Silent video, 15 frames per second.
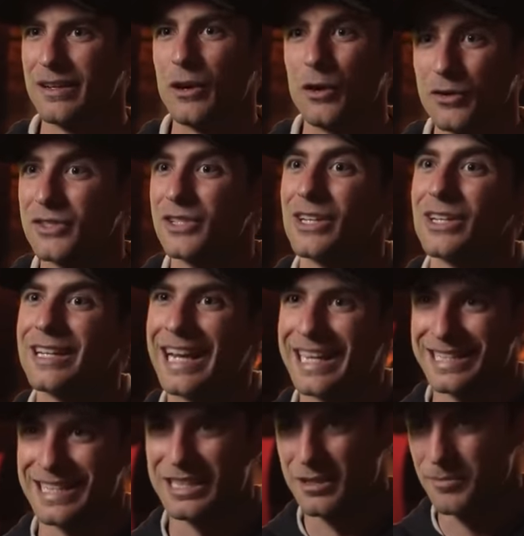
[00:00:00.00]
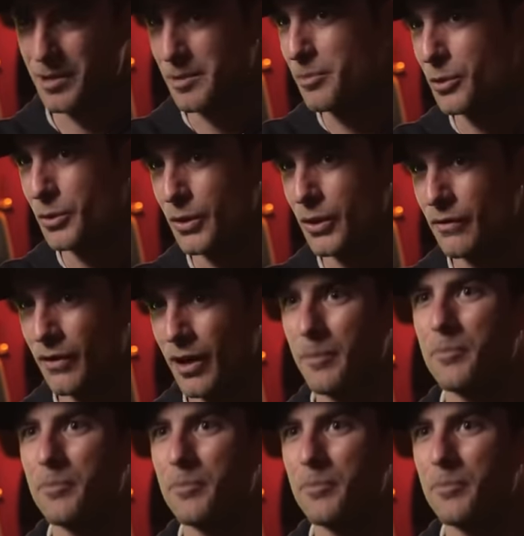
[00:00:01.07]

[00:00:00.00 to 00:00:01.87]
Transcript: or selected to be pulled over.